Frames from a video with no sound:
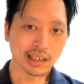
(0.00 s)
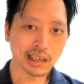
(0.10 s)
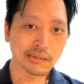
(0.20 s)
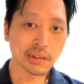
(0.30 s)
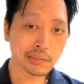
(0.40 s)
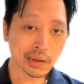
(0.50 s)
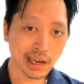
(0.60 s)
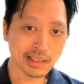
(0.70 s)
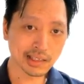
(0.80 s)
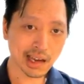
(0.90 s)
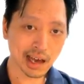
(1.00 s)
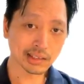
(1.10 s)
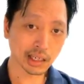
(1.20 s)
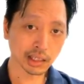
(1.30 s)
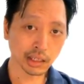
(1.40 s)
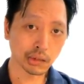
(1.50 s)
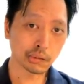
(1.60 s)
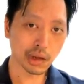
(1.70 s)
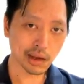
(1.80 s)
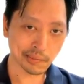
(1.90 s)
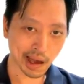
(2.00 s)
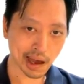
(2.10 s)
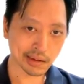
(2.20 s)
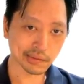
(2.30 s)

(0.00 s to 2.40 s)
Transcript: if the patient has acute MI,